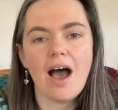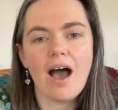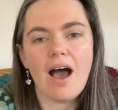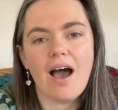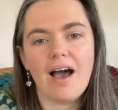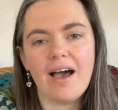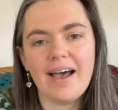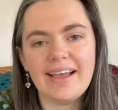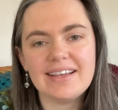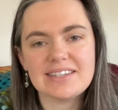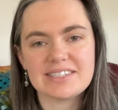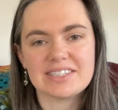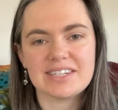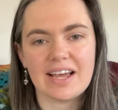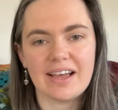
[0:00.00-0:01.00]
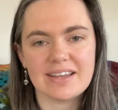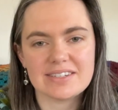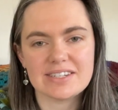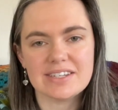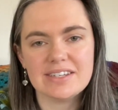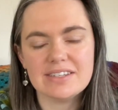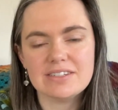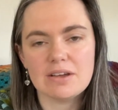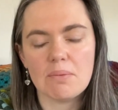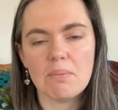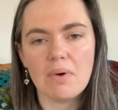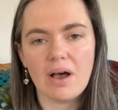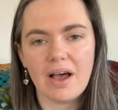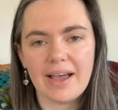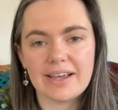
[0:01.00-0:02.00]
I started
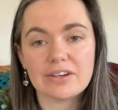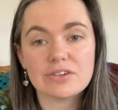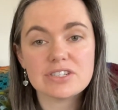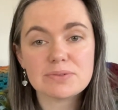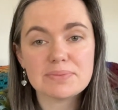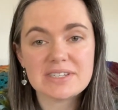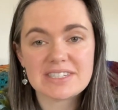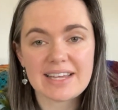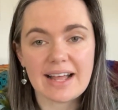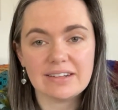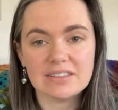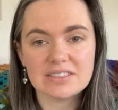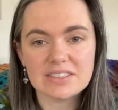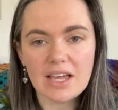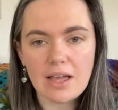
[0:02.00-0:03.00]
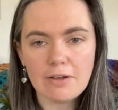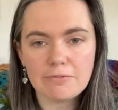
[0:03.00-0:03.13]
my Christmas calendar